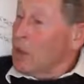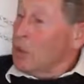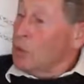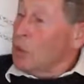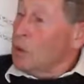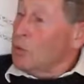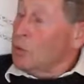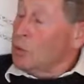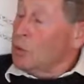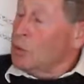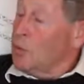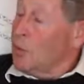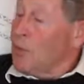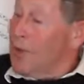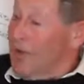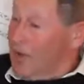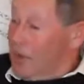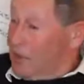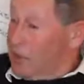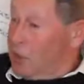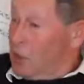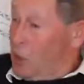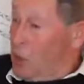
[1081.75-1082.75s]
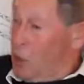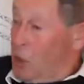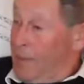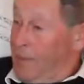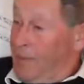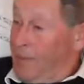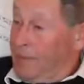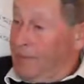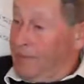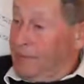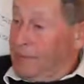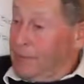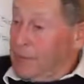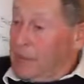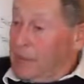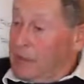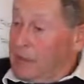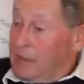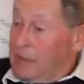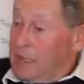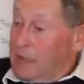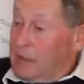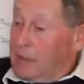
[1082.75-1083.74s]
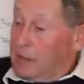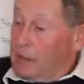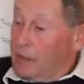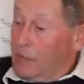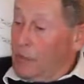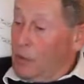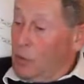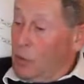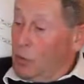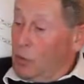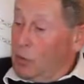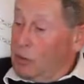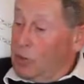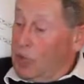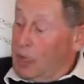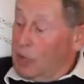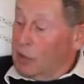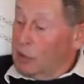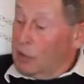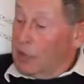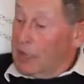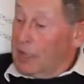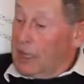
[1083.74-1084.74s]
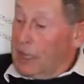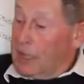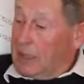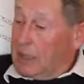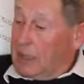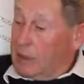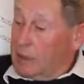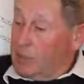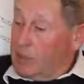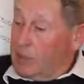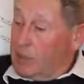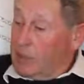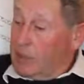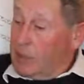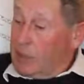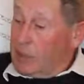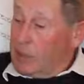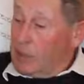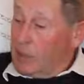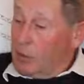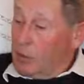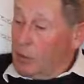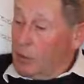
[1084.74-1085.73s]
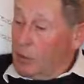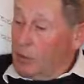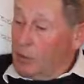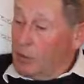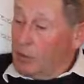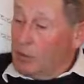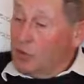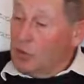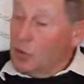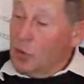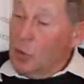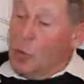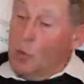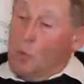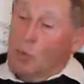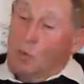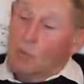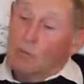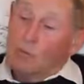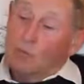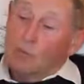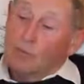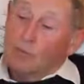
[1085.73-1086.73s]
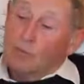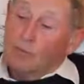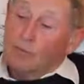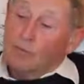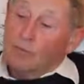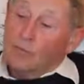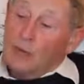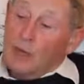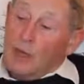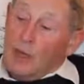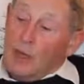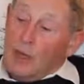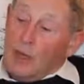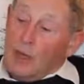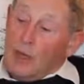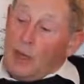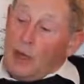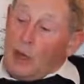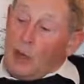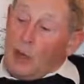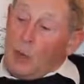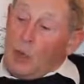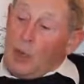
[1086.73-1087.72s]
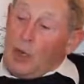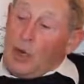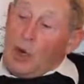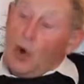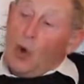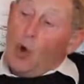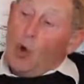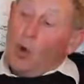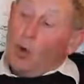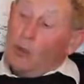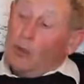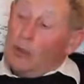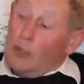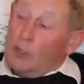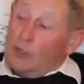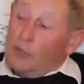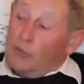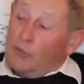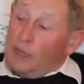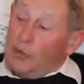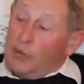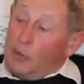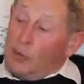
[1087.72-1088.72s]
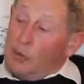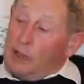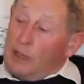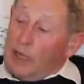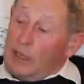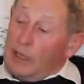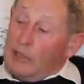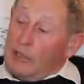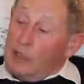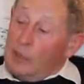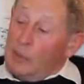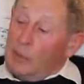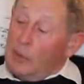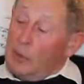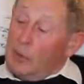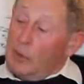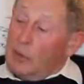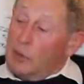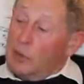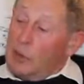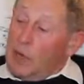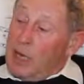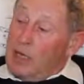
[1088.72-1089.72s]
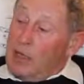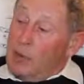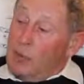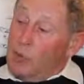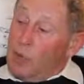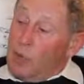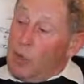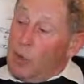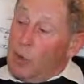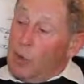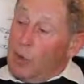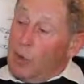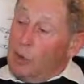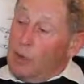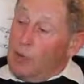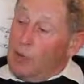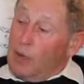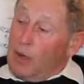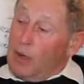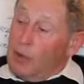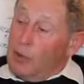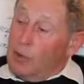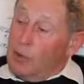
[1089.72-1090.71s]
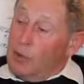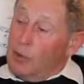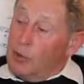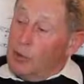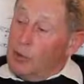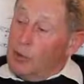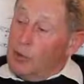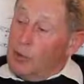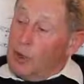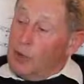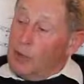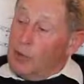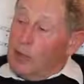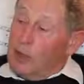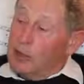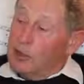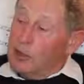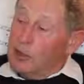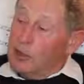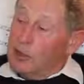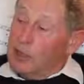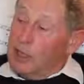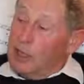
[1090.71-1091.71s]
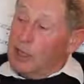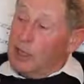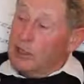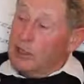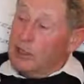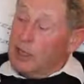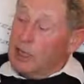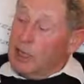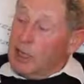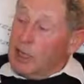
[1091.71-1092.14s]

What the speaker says: It was a big job to get at the fuel tanks. The deck had to be taken up. So we hawked these fuel tanks out. They were drained, and we hawked them out to put them in a pressure test.